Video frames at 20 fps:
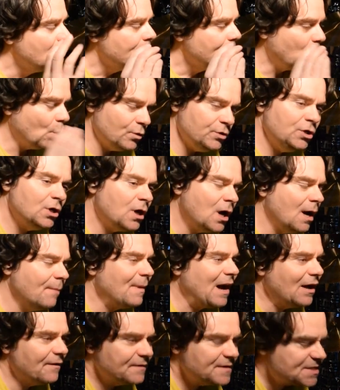But when you come
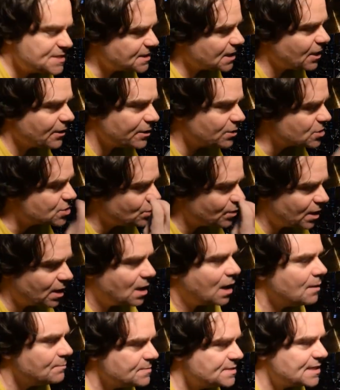out and the stereo sort of
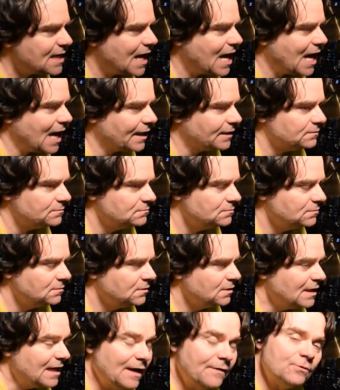comes on
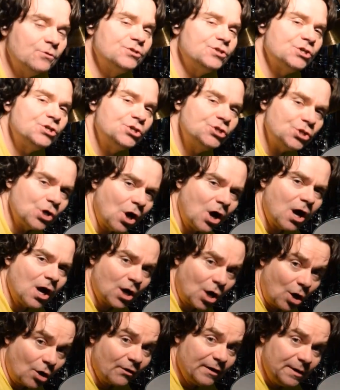and there's a song
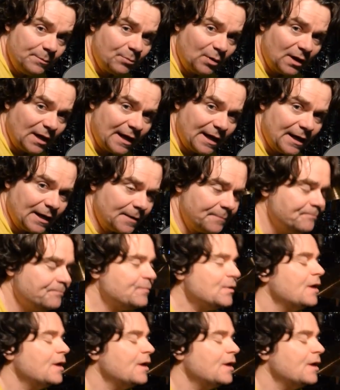already playing,